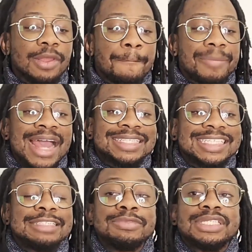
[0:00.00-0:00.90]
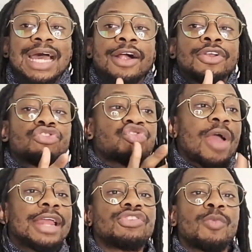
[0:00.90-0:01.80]
bad teams that are
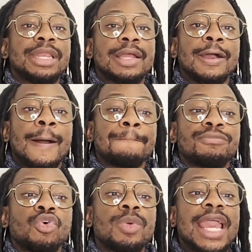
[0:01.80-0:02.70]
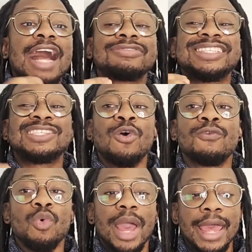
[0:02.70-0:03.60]
trying to win the cup, so we have
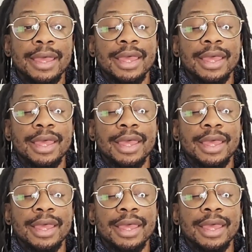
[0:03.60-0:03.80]
silverware.